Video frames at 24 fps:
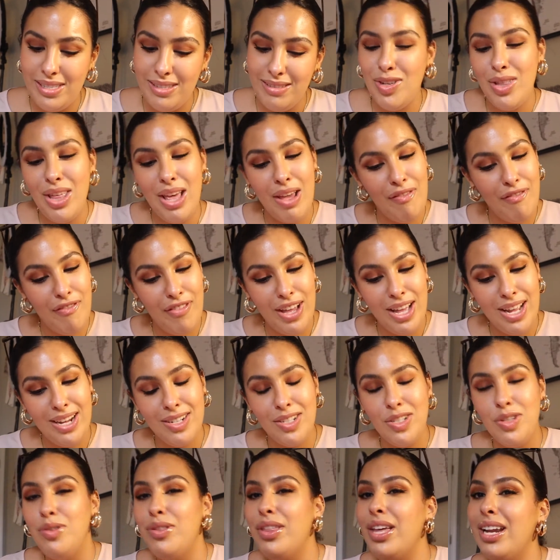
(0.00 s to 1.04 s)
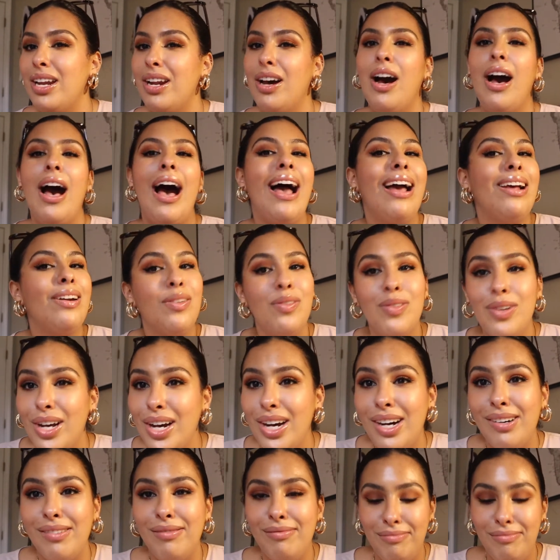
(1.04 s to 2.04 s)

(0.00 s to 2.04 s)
Do they fit? Do they not? I don't know.